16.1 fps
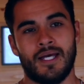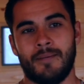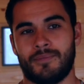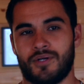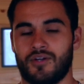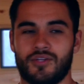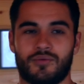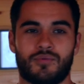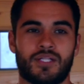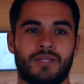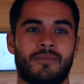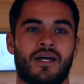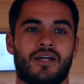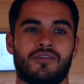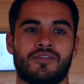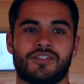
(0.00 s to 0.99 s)
But all that really
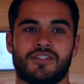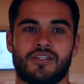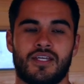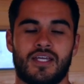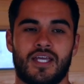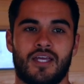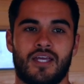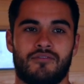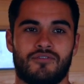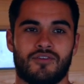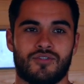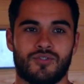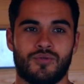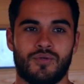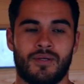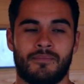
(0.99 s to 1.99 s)
matters if you're
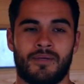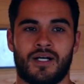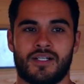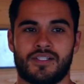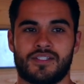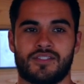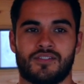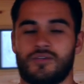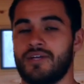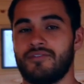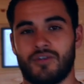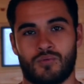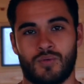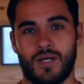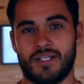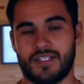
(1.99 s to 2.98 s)
doing a box or even
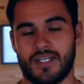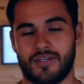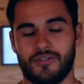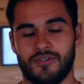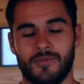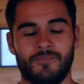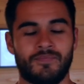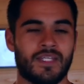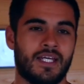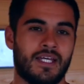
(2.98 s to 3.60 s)
a rectangle